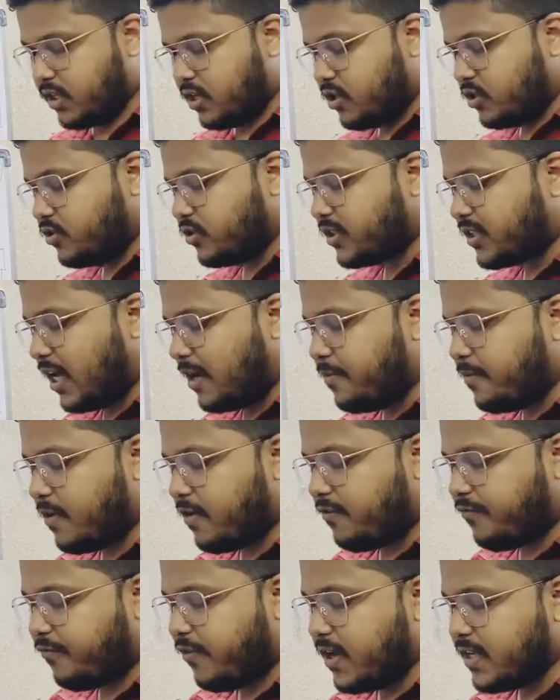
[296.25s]
So
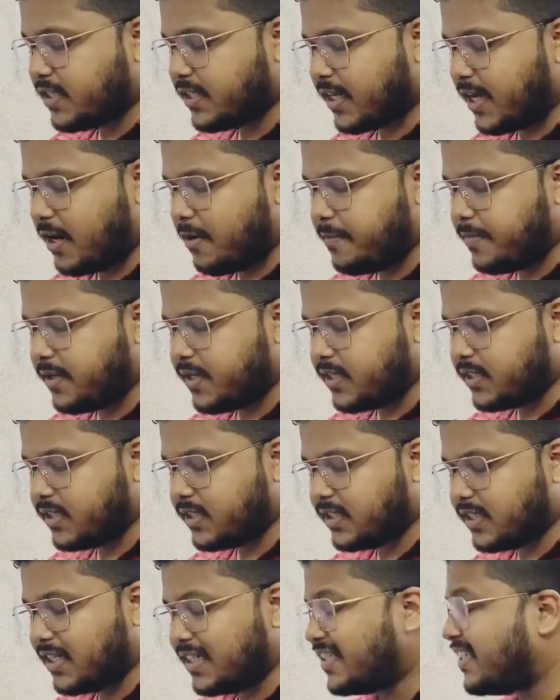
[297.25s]
some first parameters
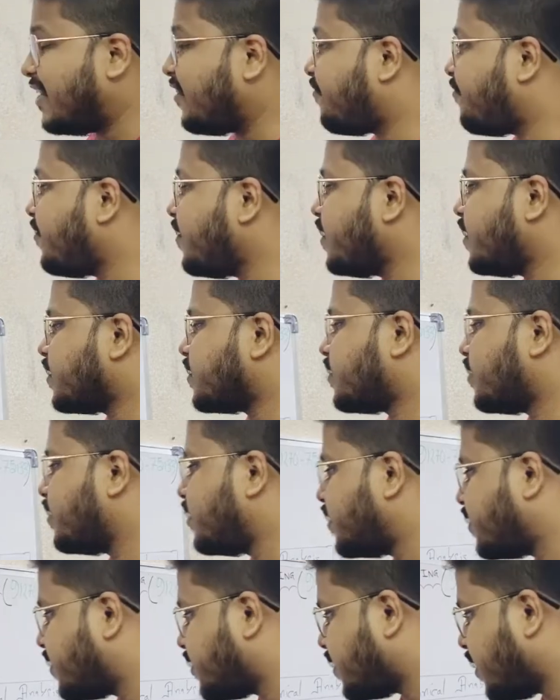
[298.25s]
is the definition
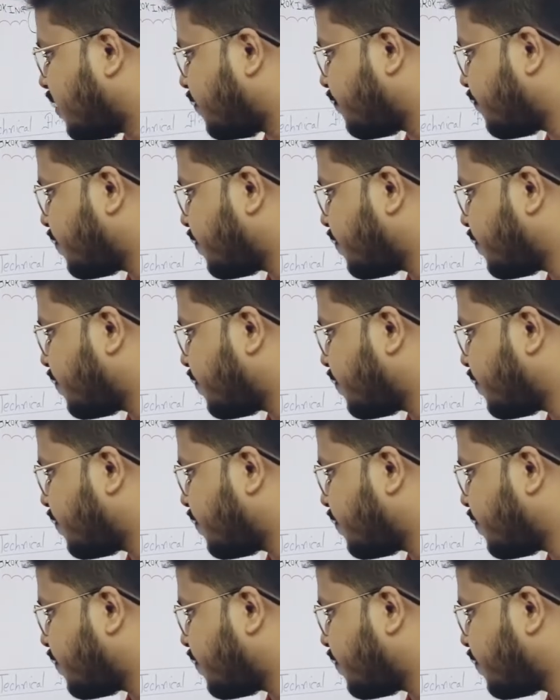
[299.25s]
itself.